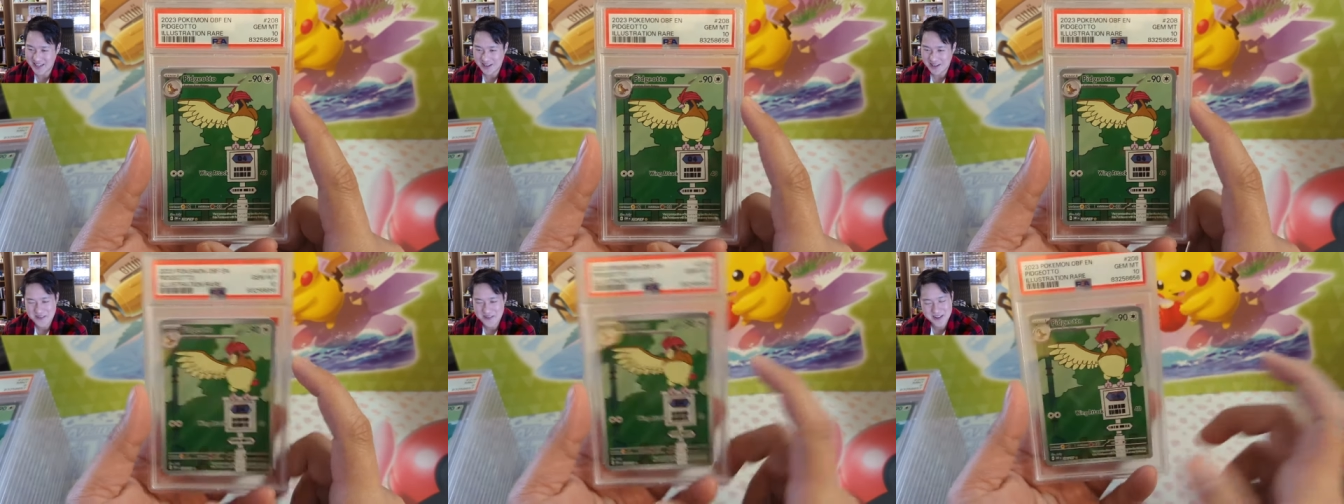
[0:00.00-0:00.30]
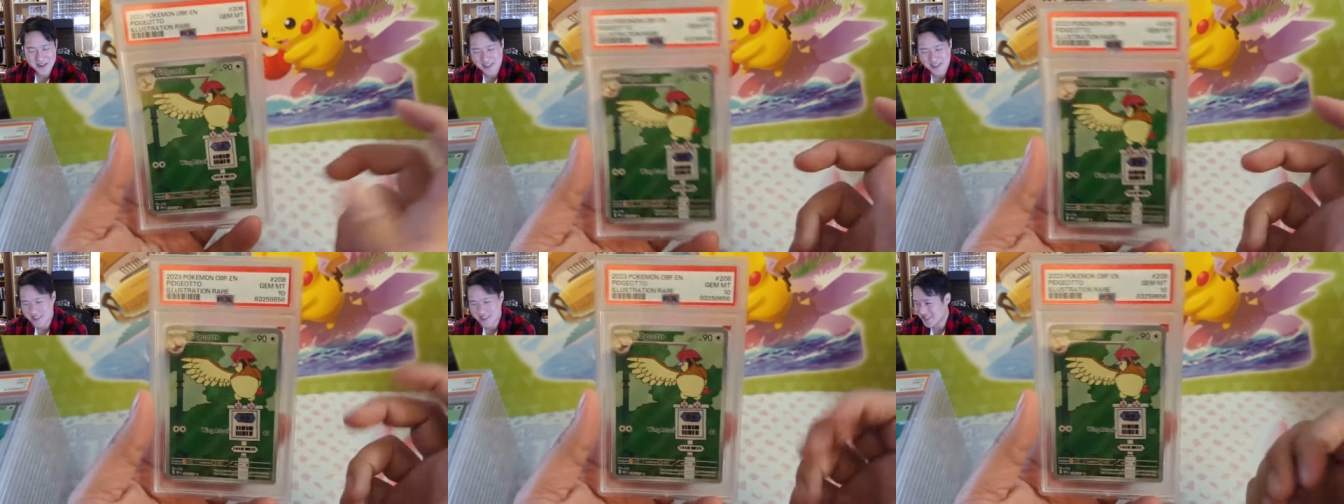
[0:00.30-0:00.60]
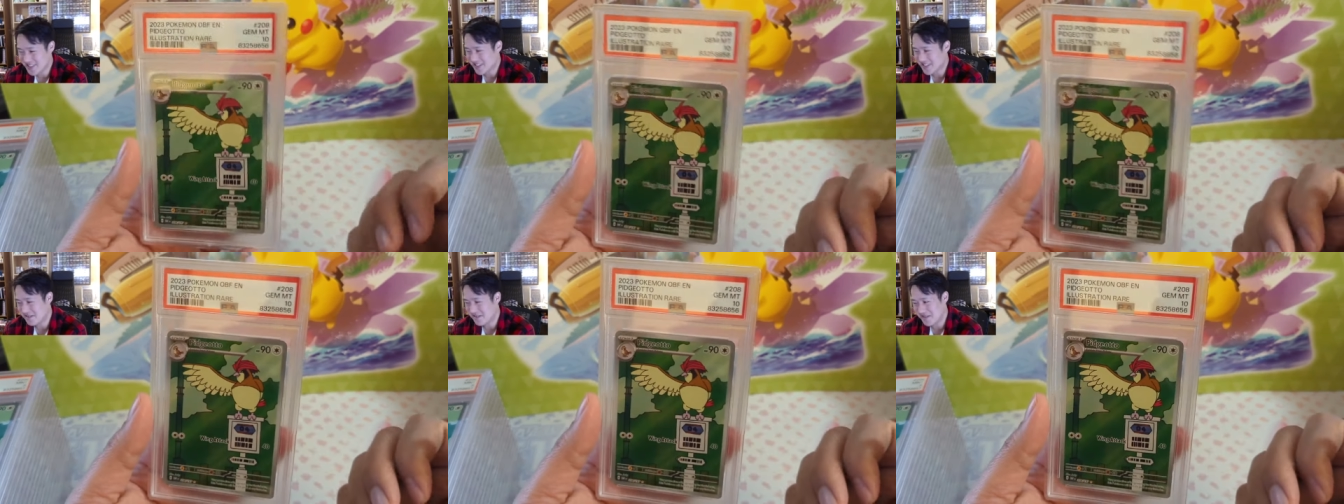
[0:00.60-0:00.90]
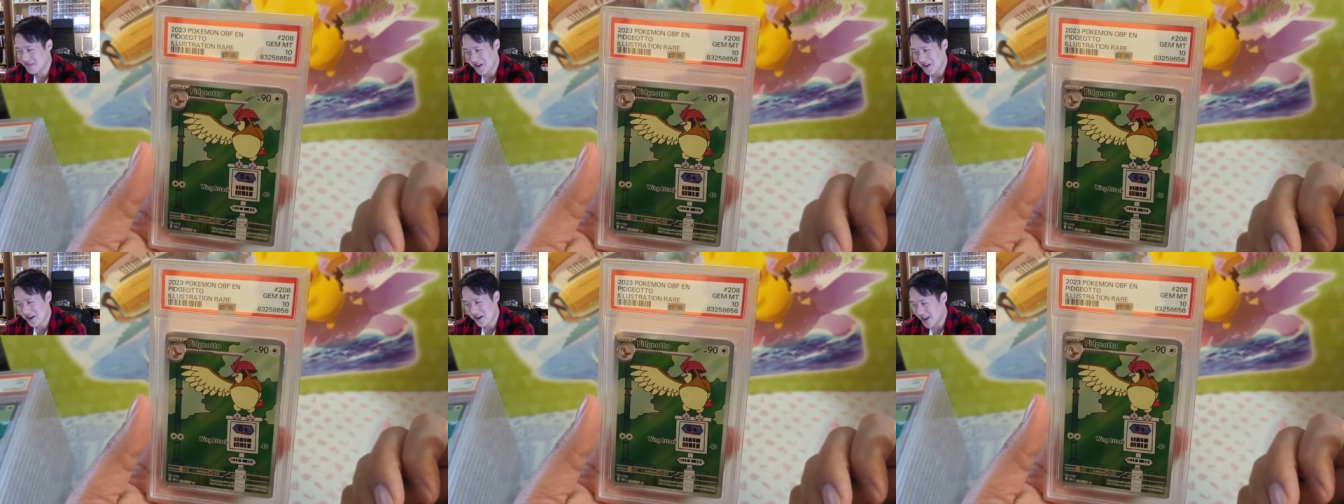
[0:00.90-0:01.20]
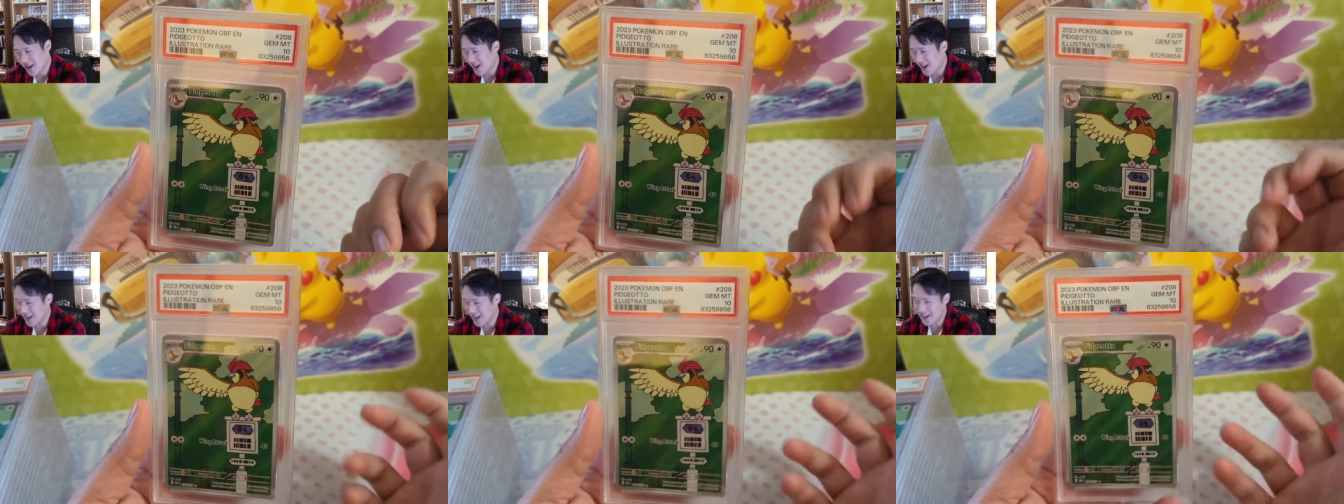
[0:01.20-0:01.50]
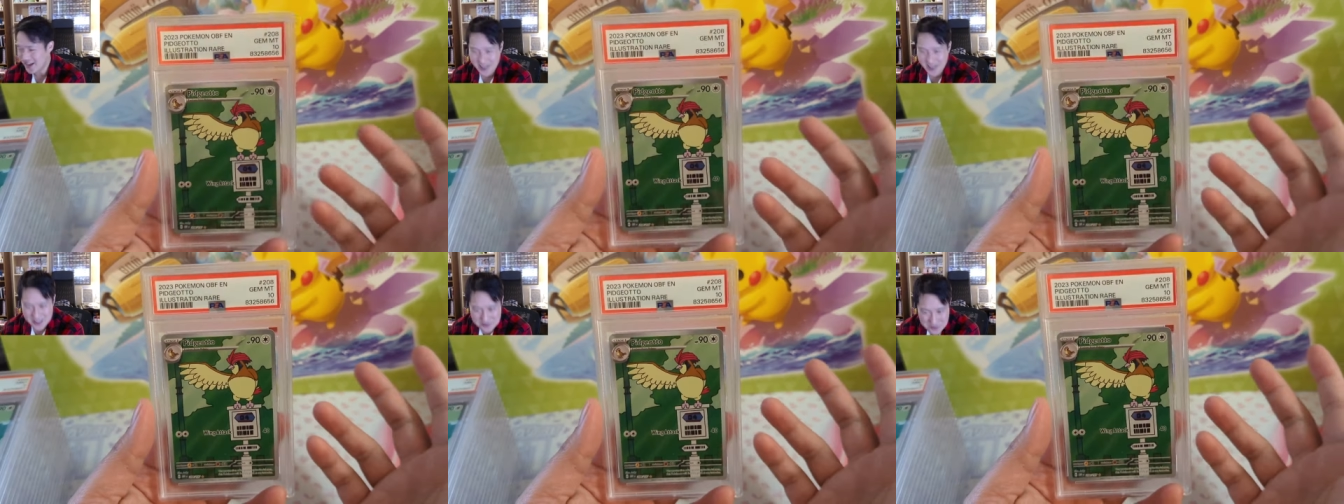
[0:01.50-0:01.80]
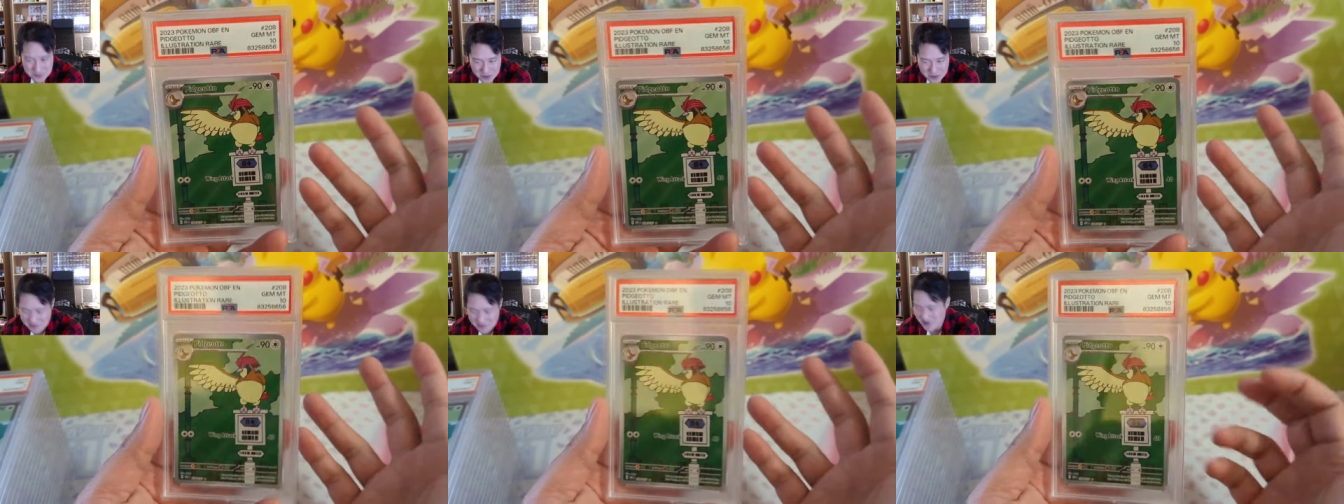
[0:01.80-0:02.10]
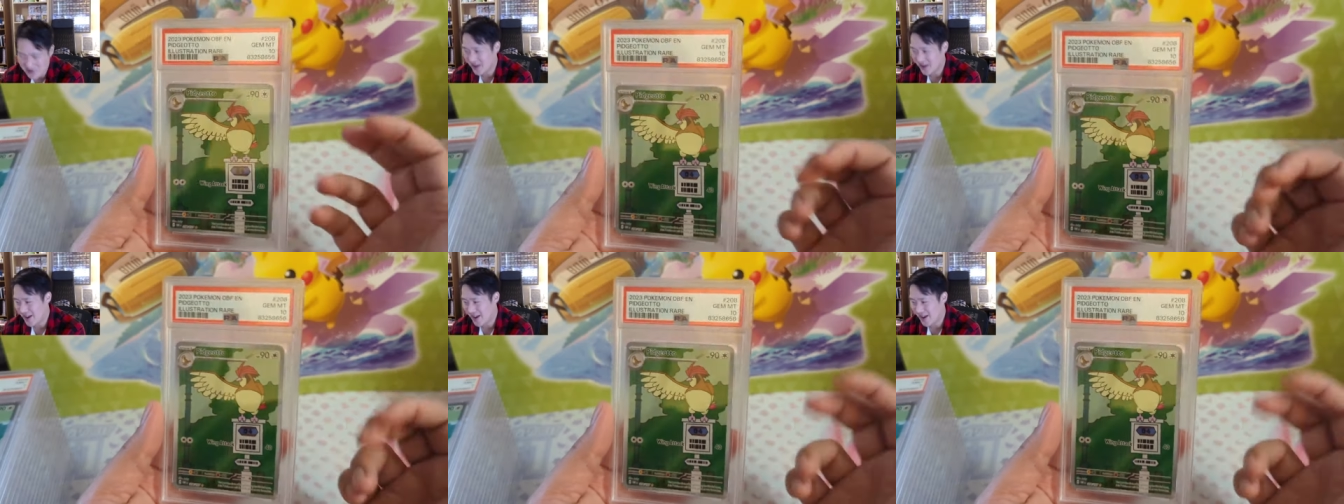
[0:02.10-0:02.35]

I feel like it's just a very iconic Pokemon.